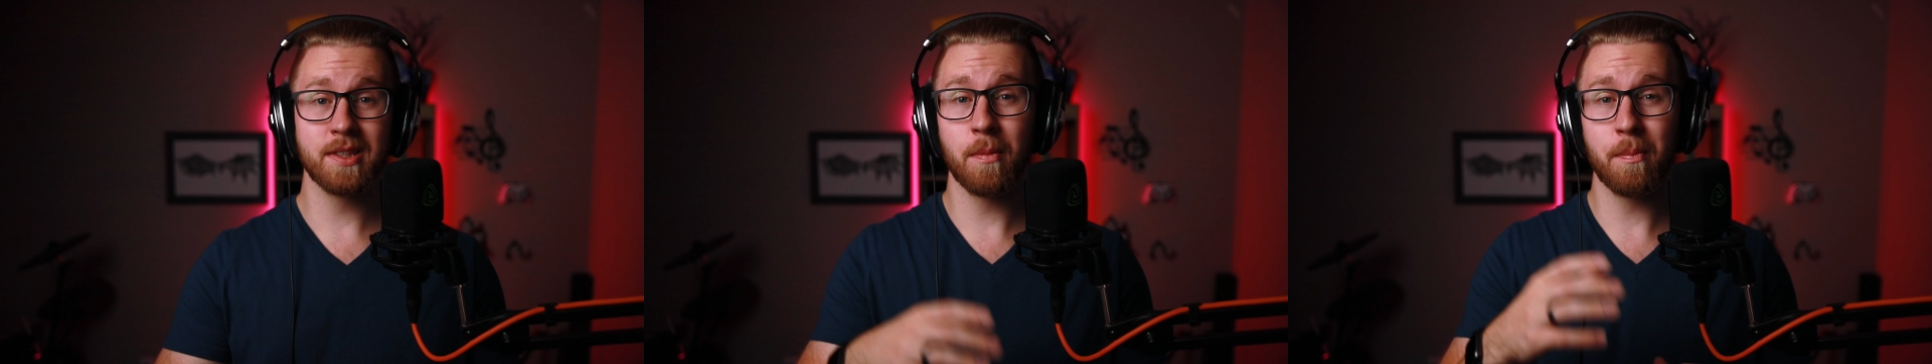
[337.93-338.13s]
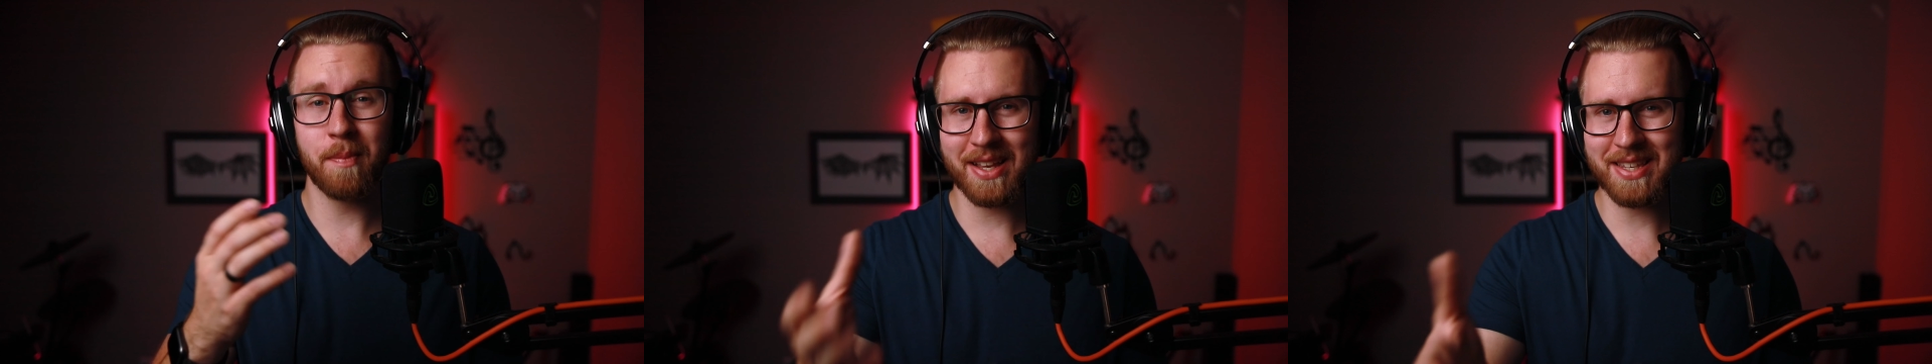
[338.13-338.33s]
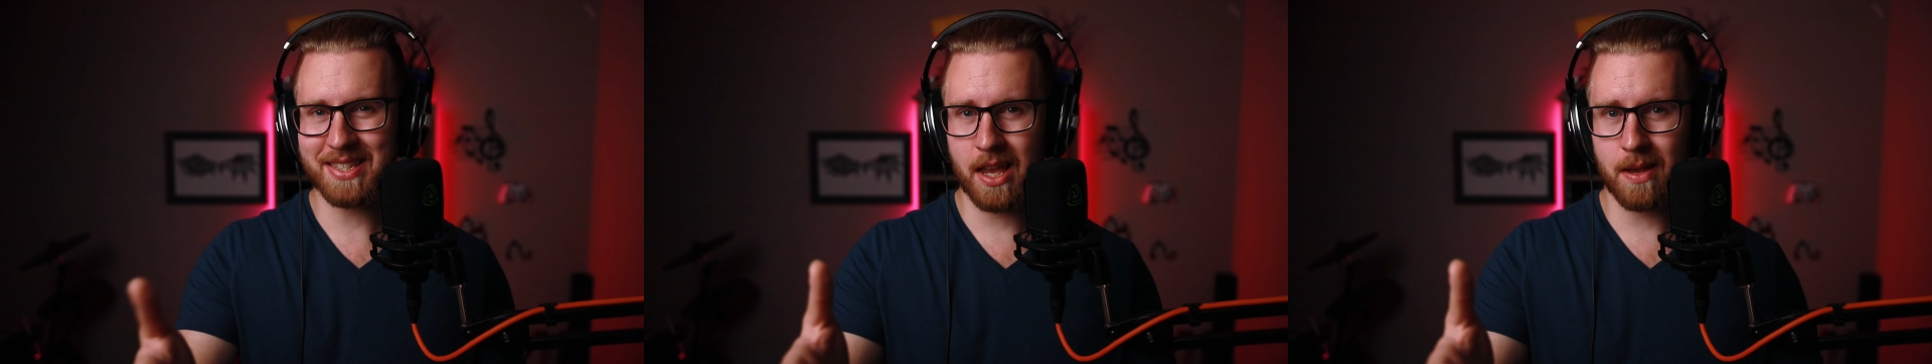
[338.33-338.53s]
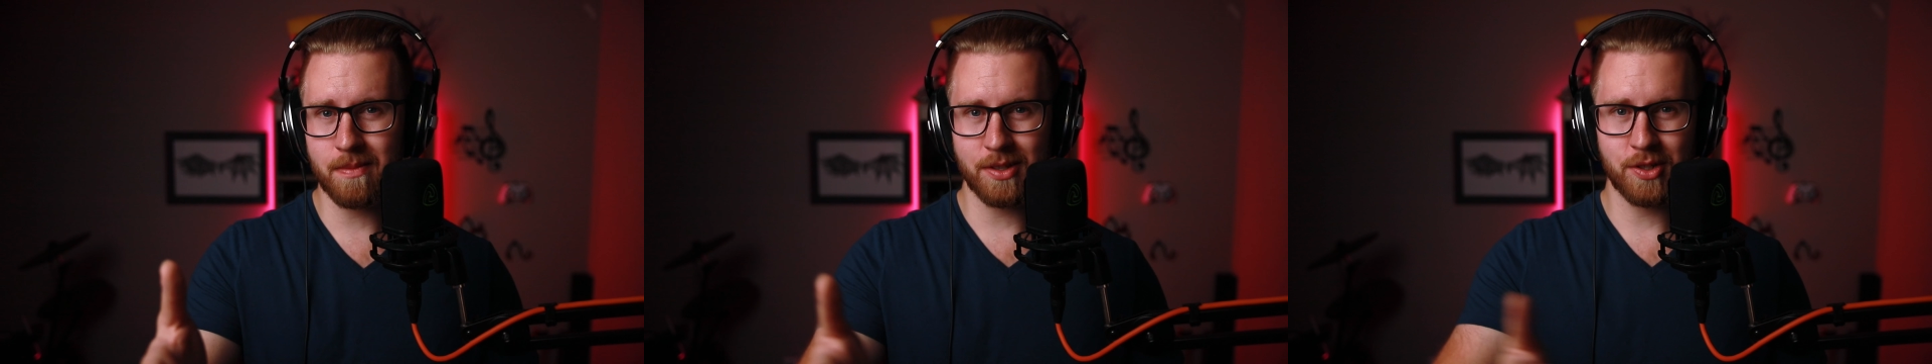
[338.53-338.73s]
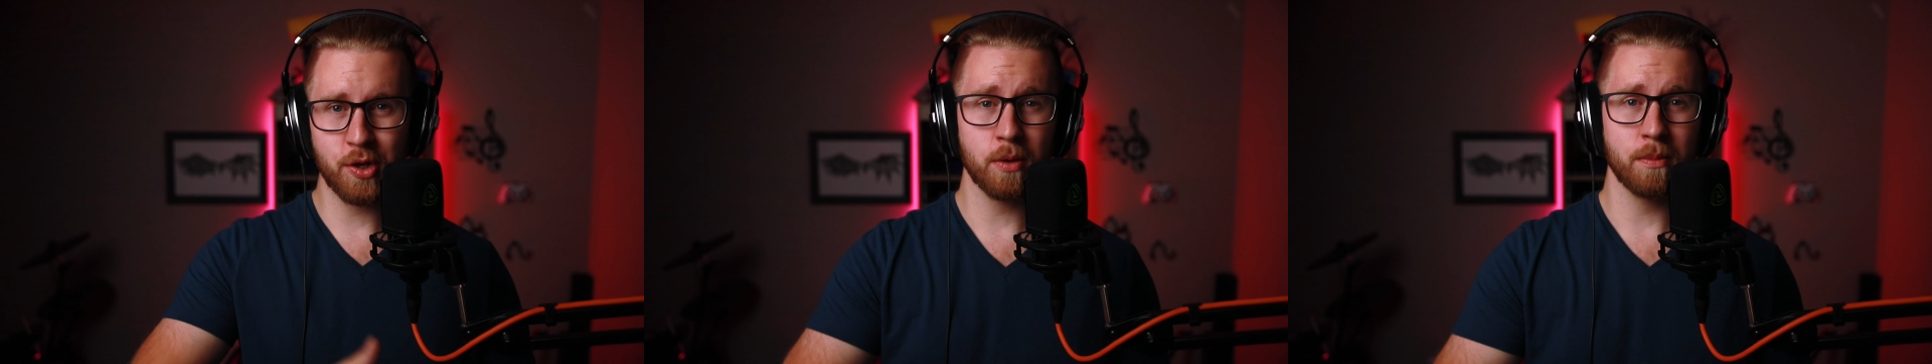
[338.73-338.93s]
the best game
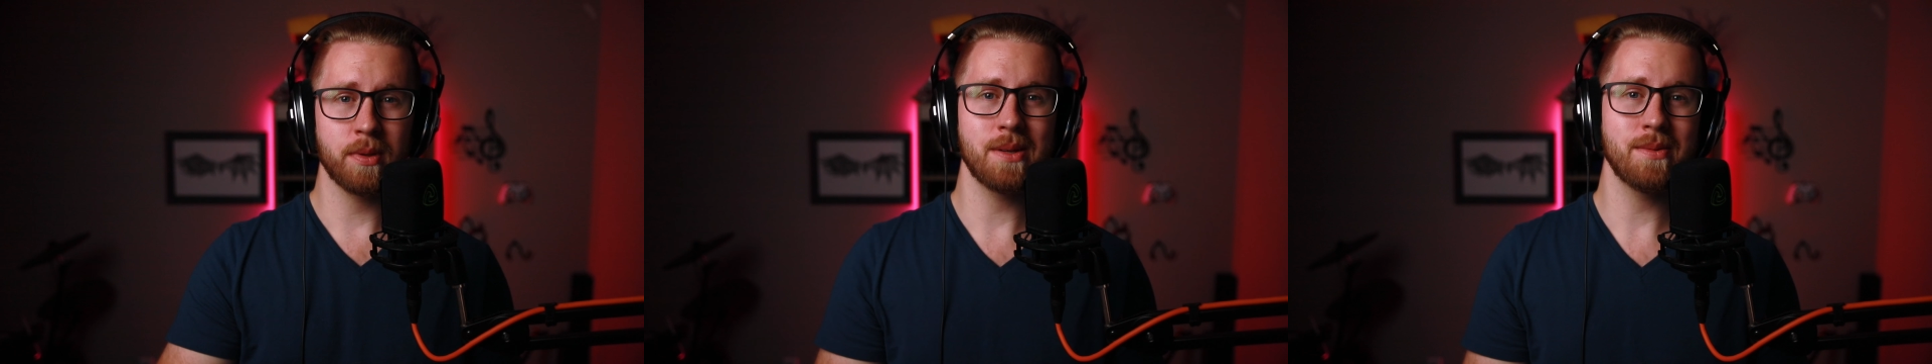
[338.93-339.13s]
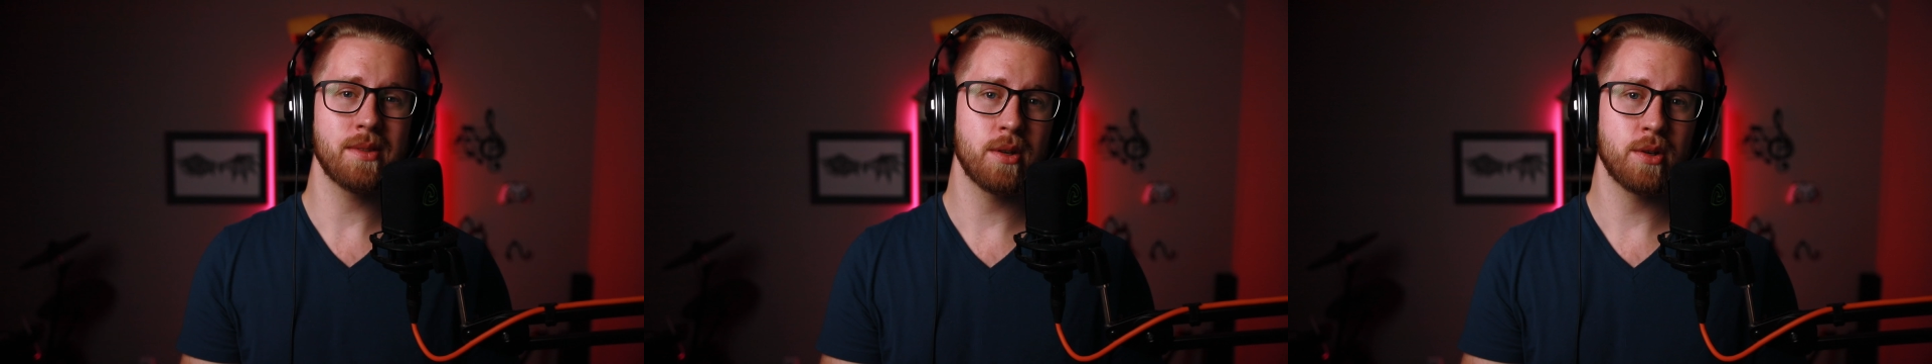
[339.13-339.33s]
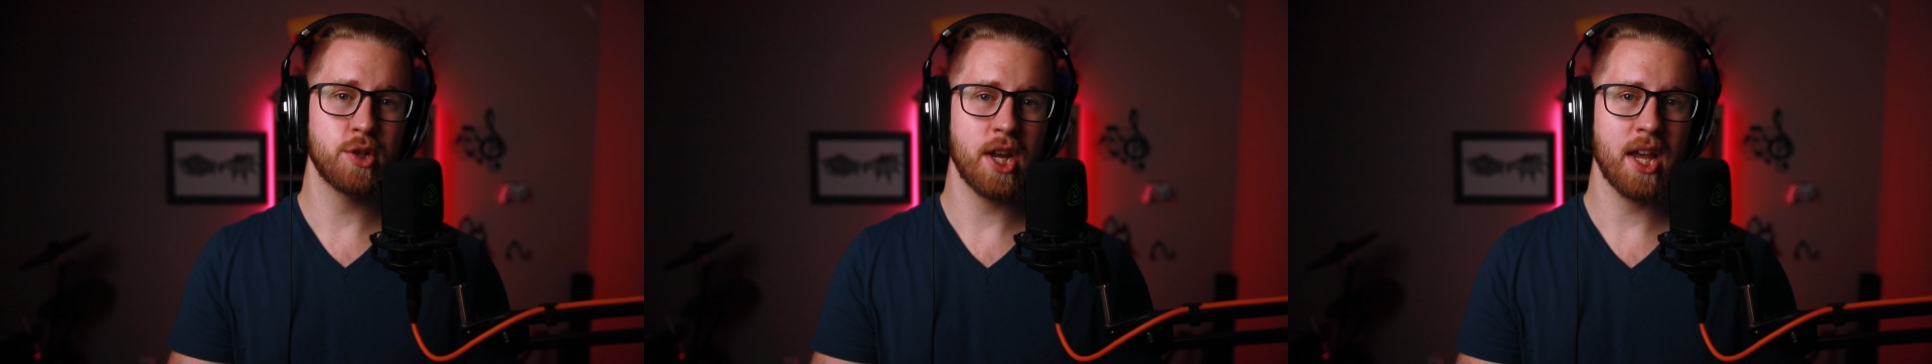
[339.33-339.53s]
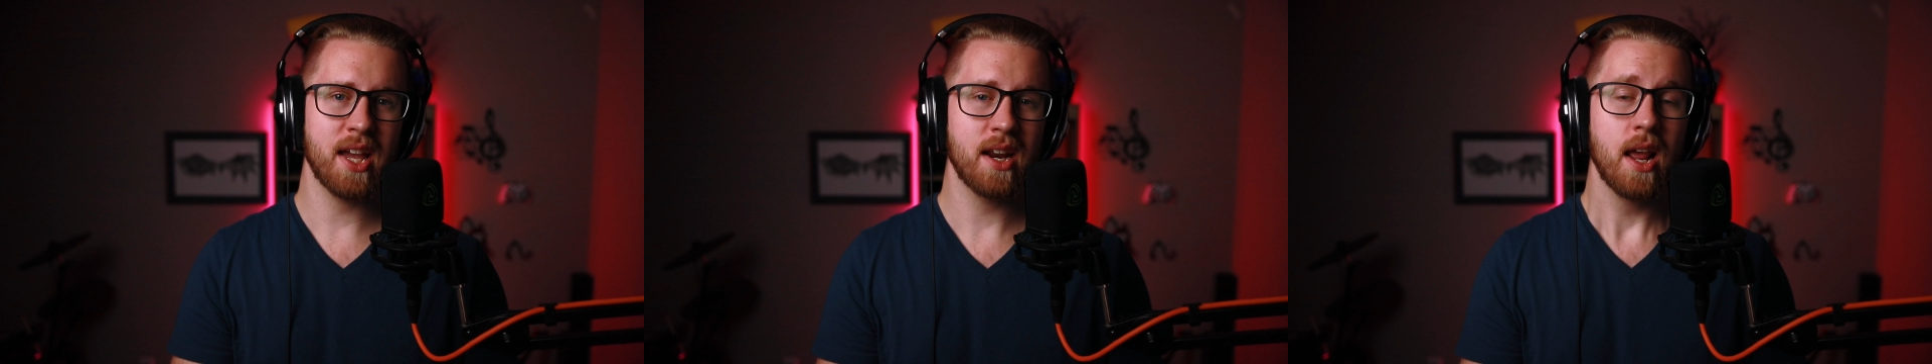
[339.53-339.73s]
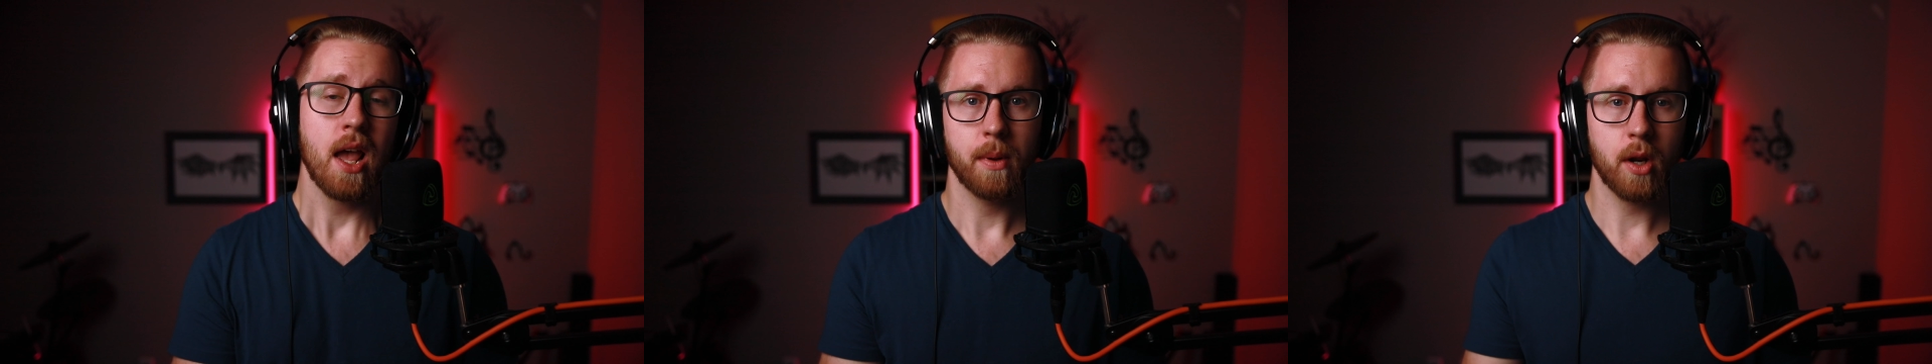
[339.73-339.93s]
that you can play with your chat,